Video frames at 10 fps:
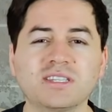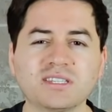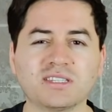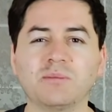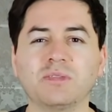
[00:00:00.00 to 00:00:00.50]
This
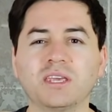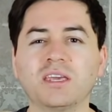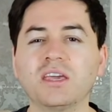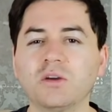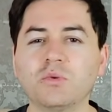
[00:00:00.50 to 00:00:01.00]
is
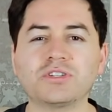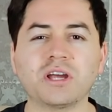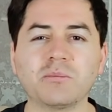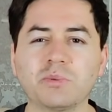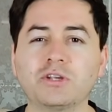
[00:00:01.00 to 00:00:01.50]
something
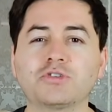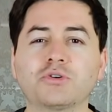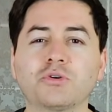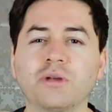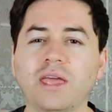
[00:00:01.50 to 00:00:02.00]
which I'm pretty
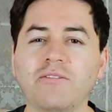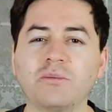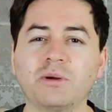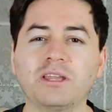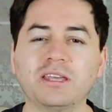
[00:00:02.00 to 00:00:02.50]
sure
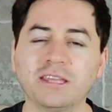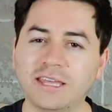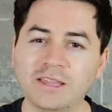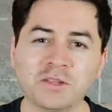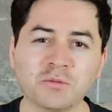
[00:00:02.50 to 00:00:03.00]
everybody
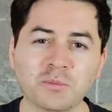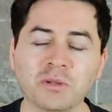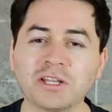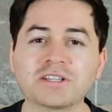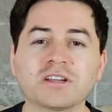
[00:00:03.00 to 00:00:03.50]
in the
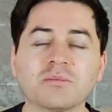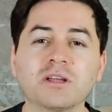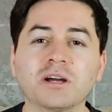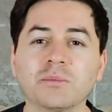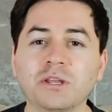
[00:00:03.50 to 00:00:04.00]
Ripple and
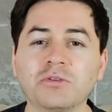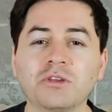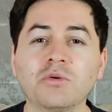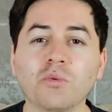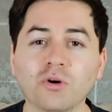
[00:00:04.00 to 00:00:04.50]
XRP
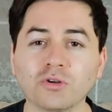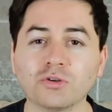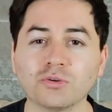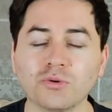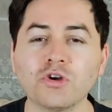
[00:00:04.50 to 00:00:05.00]
community want
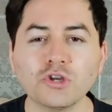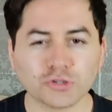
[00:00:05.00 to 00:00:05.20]
to know.